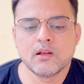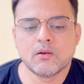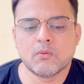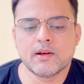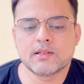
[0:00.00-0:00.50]

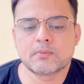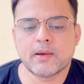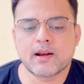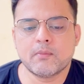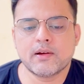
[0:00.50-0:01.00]
One is
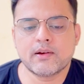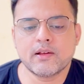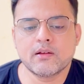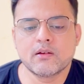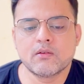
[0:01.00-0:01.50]

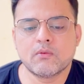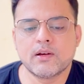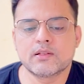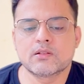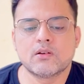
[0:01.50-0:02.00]
parametric, one
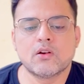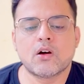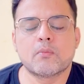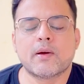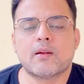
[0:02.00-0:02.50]
is
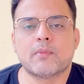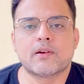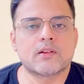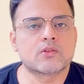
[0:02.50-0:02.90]
non-parametric.